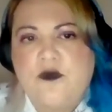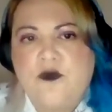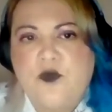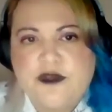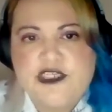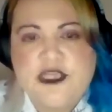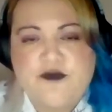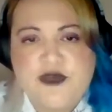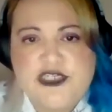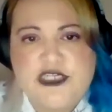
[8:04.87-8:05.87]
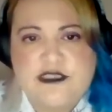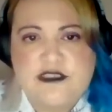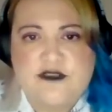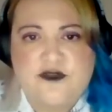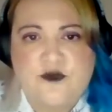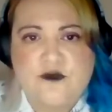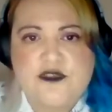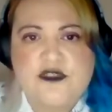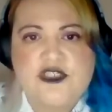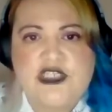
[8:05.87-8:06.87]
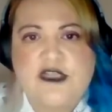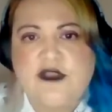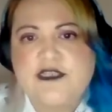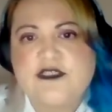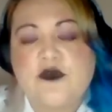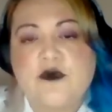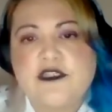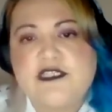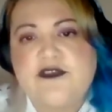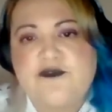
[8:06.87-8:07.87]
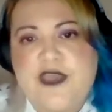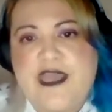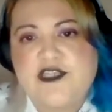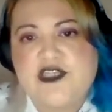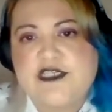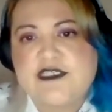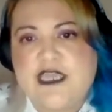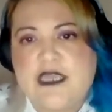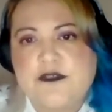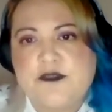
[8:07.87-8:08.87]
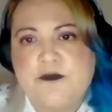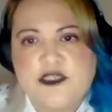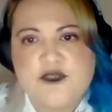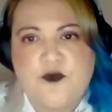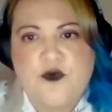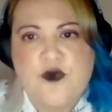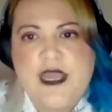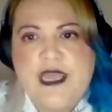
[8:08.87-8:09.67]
while she appreciated the thought, she liked the quality of VHS tapes much more,